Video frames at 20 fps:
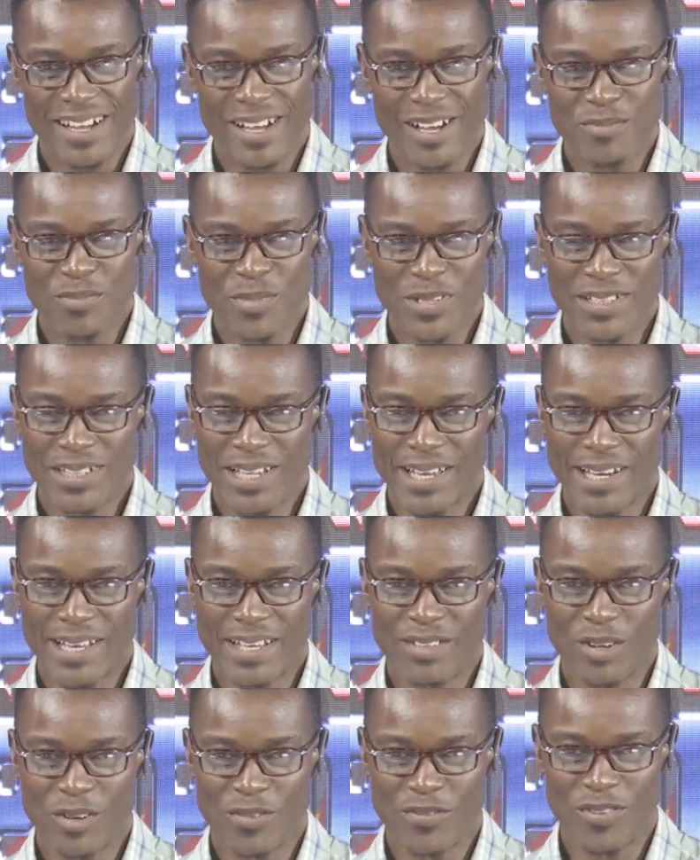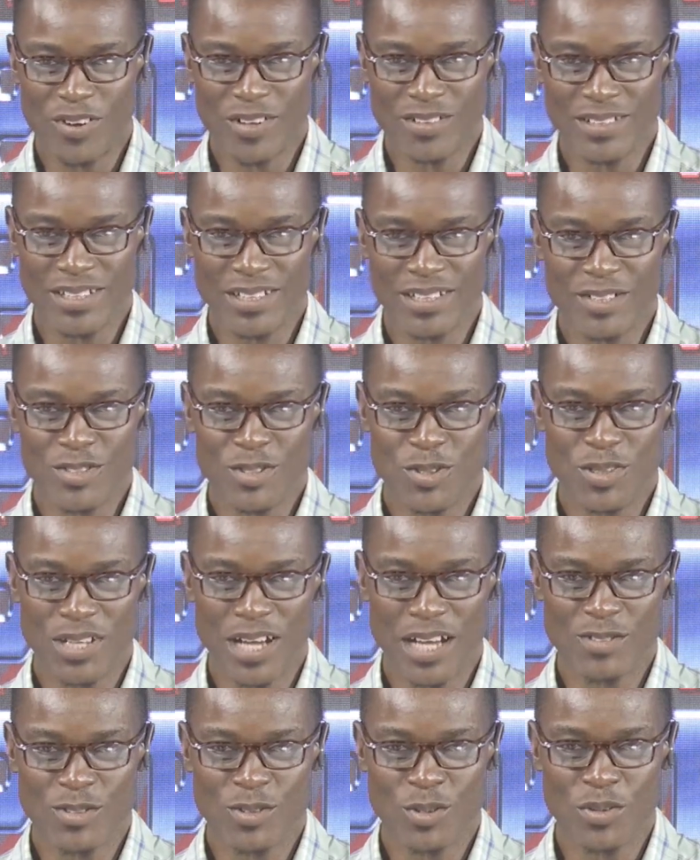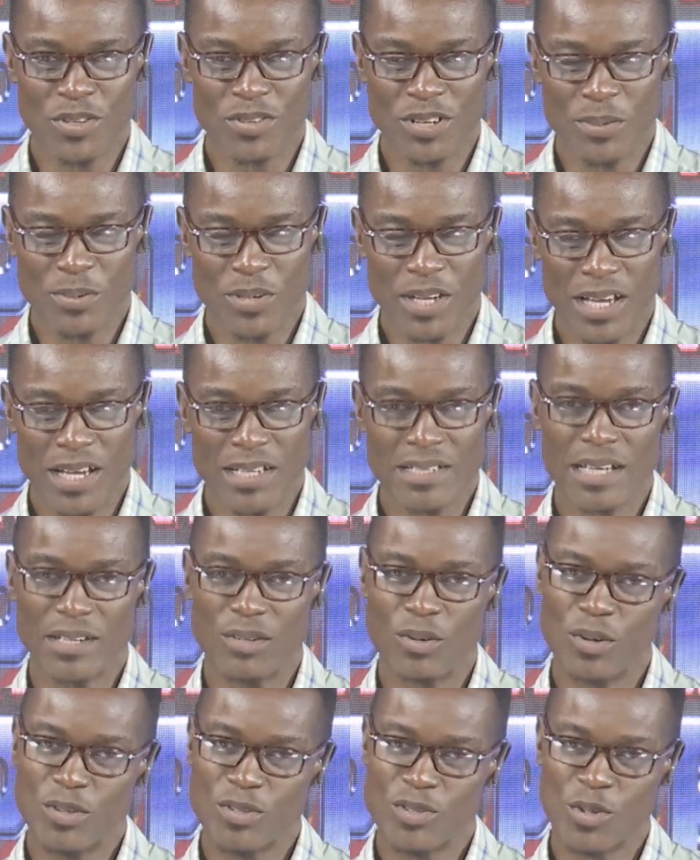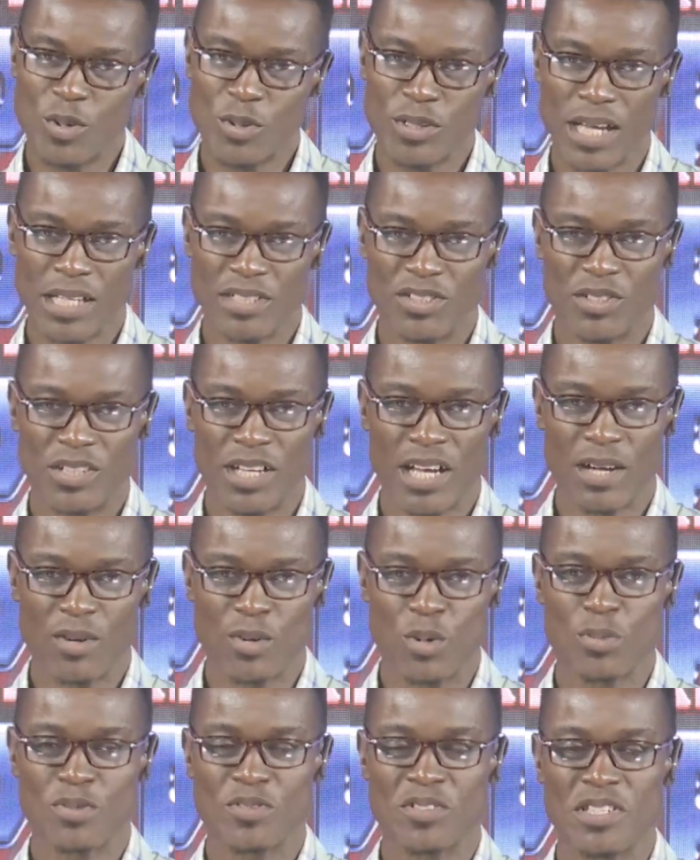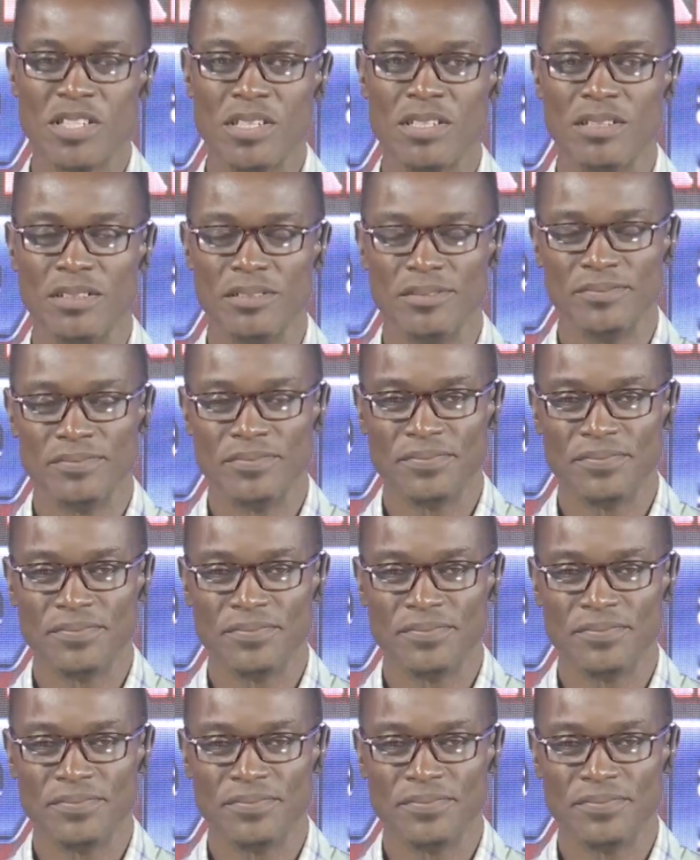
uh, being cleared of all the issues that has to do with rape case and also Nigeria Group C.